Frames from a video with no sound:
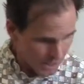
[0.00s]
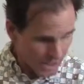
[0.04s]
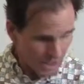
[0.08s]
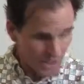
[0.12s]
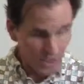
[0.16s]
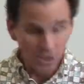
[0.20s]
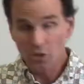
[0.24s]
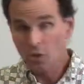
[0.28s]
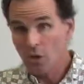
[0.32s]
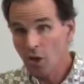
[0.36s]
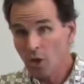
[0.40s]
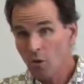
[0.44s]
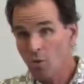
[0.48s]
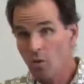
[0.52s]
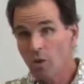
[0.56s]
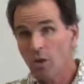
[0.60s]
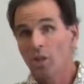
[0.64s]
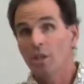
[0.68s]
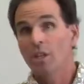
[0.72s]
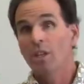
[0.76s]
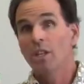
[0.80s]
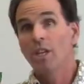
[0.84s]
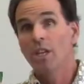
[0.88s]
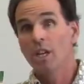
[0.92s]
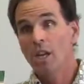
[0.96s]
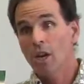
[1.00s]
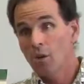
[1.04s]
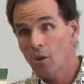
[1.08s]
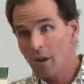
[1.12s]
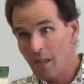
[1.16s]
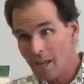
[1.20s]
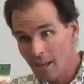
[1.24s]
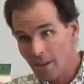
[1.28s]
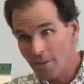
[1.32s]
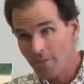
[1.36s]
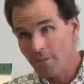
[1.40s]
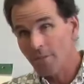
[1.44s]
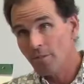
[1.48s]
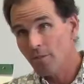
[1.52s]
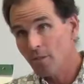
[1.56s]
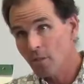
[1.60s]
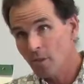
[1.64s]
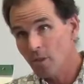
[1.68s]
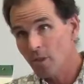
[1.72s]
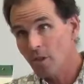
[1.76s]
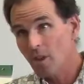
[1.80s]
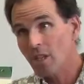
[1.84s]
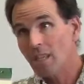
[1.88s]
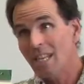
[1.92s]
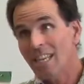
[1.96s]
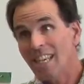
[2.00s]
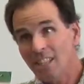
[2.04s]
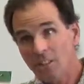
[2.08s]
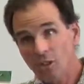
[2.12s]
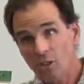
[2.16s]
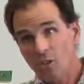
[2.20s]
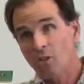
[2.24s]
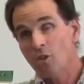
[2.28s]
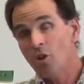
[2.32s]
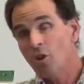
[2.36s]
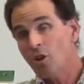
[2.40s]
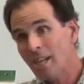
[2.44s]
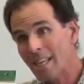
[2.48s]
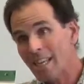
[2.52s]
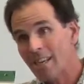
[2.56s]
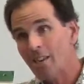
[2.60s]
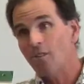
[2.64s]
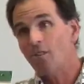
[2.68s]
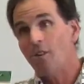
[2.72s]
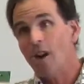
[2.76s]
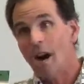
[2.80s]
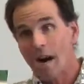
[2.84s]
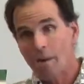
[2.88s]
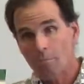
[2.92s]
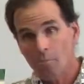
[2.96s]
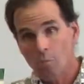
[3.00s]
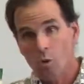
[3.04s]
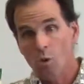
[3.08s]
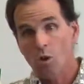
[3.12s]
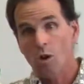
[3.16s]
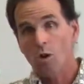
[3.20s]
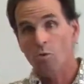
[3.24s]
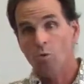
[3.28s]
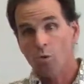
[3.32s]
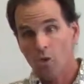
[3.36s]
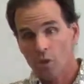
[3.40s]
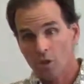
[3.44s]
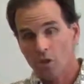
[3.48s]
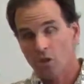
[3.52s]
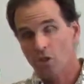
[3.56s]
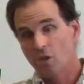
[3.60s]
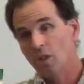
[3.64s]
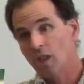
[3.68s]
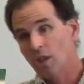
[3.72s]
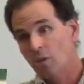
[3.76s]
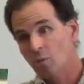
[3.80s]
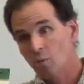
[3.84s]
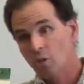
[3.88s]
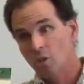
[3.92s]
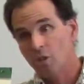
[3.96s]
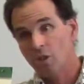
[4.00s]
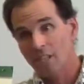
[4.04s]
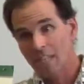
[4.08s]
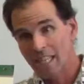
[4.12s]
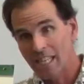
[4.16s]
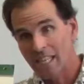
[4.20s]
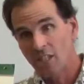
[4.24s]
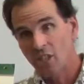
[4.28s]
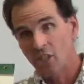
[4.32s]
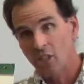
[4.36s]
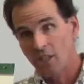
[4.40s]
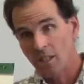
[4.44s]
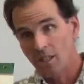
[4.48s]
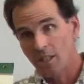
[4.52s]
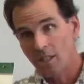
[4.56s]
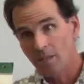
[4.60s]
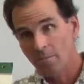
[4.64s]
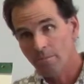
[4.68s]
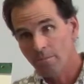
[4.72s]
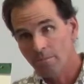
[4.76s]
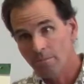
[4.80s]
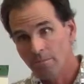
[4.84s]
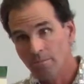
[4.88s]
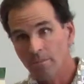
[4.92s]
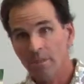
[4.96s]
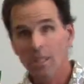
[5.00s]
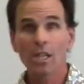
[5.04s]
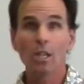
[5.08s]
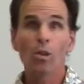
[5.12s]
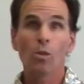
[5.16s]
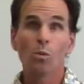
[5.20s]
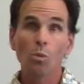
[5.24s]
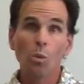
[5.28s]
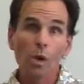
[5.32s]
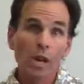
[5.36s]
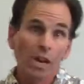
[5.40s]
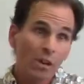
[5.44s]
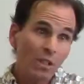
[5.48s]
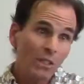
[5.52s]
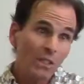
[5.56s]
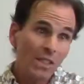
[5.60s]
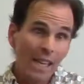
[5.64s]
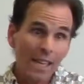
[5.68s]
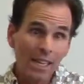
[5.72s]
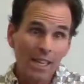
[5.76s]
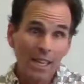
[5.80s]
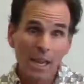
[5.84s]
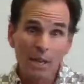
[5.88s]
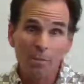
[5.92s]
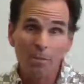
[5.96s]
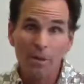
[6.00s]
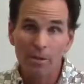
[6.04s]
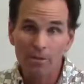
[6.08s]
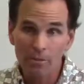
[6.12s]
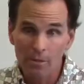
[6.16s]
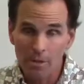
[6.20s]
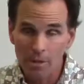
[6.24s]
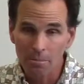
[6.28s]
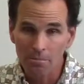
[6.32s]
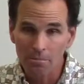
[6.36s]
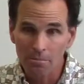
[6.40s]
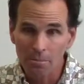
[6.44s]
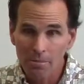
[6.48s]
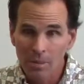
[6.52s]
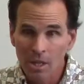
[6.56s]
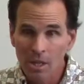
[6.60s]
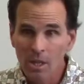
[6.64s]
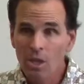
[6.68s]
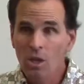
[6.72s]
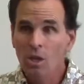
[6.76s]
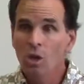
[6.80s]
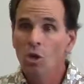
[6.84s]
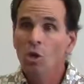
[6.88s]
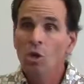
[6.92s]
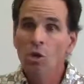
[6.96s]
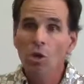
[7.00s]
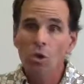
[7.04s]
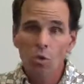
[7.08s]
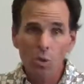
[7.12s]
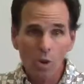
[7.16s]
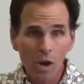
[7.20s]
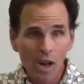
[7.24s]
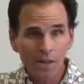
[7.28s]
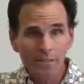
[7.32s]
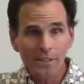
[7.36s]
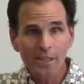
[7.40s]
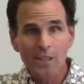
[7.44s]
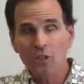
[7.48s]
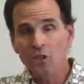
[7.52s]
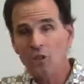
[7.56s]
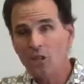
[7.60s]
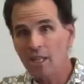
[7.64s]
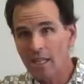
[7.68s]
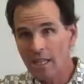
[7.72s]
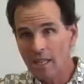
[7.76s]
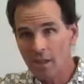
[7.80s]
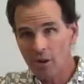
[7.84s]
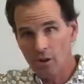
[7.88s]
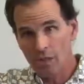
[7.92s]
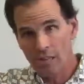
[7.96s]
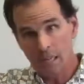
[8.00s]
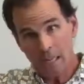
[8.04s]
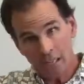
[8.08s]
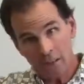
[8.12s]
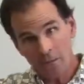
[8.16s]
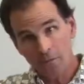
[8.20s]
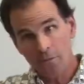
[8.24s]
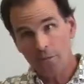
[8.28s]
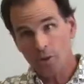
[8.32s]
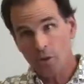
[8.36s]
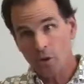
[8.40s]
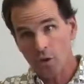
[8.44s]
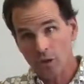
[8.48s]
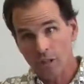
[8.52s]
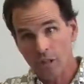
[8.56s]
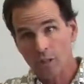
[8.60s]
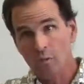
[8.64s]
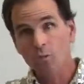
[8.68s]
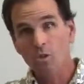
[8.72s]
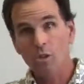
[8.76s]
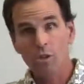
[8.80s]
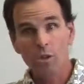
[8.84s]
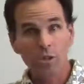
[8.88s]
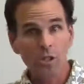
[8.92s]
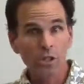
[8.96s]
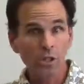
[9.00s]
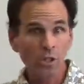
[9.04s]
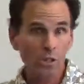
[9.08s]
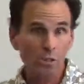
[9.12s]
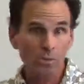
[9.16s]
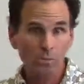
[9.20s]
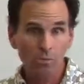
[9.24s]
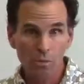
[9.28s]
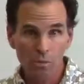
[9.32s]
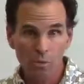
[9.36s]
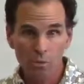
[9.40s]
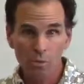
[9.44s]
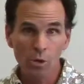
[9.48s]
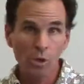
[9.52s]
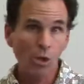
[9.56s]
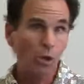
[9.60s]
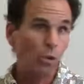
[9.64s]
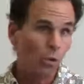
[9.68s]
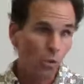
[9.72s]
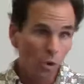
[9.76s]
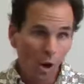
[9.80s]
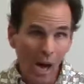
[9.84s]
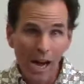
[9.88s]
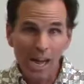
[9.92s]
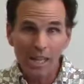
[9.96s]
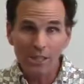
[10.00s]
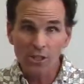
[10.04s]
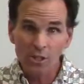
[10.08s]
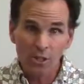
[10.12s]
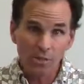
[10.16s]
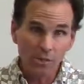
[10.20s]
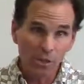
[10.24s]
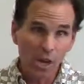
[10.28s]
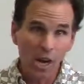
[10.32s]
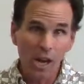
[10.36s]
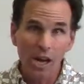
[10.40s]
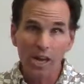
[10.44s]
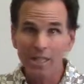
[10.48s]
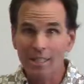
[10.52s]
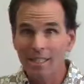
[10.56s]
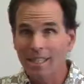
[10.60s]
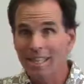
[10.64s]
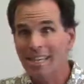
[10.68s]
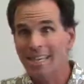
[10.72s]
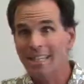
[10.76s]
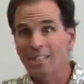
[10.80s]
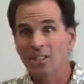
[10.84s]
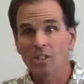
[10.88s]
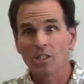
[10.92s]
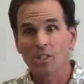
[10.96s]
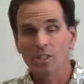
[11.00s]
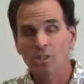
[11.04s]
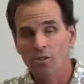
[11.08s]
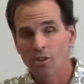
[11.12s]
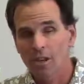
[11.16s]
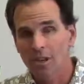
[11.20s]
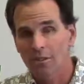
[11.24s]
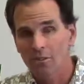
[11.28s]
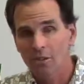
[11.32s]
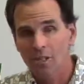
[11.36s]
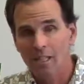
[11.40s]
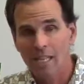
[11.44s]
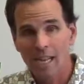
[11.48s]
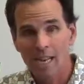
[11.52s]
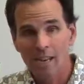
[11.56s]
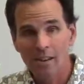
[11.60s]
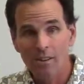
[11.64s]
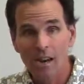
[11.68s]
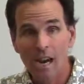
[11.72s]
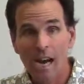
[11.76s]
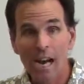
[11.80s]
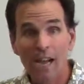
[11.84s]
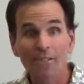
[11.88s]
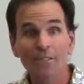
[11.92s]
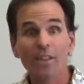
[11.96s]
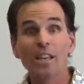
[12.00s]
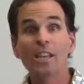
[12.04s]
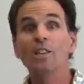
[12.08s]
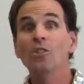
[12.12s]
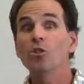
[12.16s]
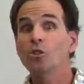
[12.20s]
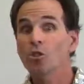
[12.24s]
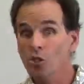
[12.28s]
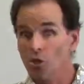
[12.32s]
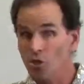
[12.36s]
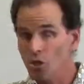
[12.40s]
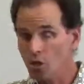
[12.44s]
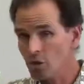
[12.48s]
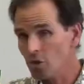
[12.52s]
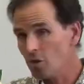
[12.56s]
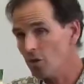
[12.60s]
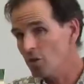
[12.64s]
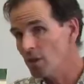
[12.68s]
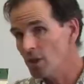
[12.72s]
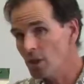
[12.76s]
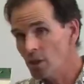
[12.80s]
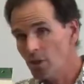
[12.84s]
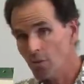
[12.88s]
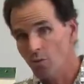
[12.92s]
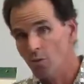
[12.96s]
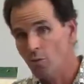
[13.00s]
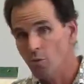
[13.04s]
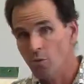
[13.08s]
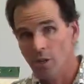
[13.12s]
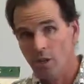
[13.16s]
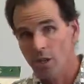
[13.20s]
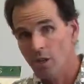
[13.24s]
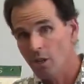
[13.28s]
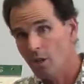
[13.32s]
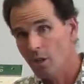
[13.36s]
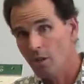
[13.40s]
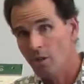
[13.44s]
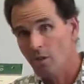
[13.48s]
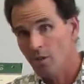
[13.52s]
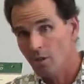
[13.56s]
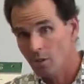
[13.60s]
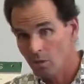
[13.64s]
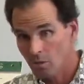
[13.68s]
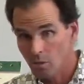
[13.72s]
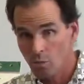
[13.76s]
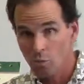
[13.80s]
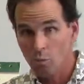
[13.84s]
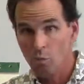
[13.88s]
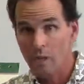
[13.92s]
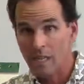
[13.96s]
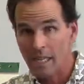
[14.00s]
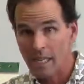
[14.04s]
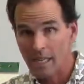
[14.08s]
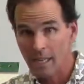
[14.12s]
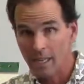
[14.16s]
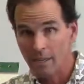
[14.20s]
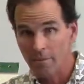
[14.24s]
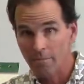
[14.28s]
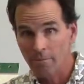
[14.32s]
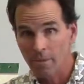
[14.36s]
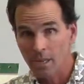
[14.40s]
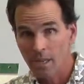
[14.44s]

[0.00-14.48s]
so if kids are learning a lot more words than we're teaching them, where is that coming from? Well, obviously they're inferring words through lots of context in their everyday life, and certainly through their reading.